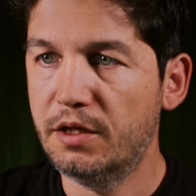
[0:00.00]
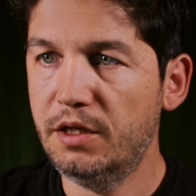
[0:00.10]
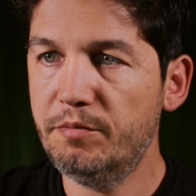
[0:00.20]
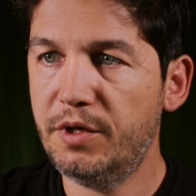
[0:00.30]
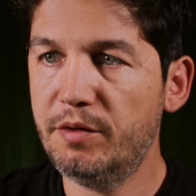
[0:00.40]

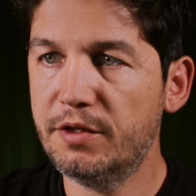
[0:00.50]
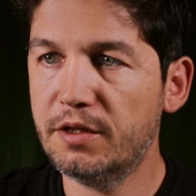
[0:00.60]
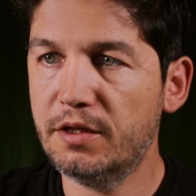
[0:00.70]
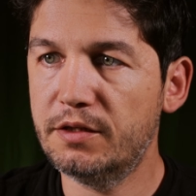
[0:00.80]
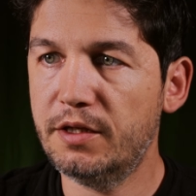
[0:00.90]
Implement
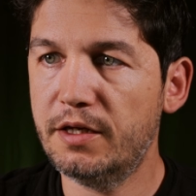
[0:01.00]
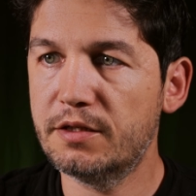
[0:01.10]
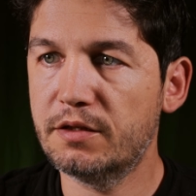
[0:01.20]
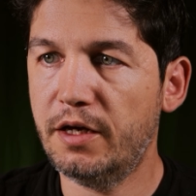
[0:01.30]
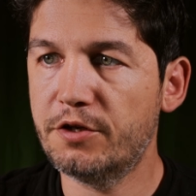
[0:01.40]
the
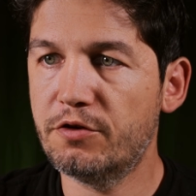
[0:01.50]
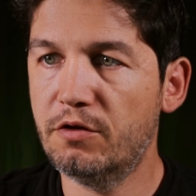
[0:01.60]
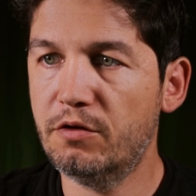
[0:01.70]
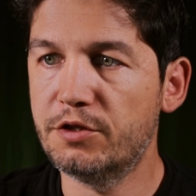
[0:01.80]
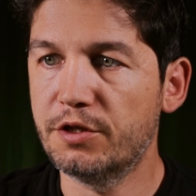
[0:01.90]
task
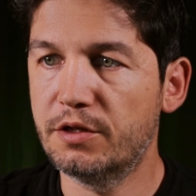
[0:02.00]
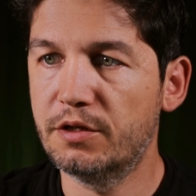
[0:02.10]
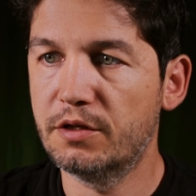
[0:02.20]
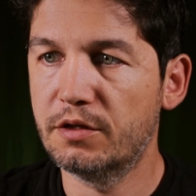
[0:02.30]
action logic.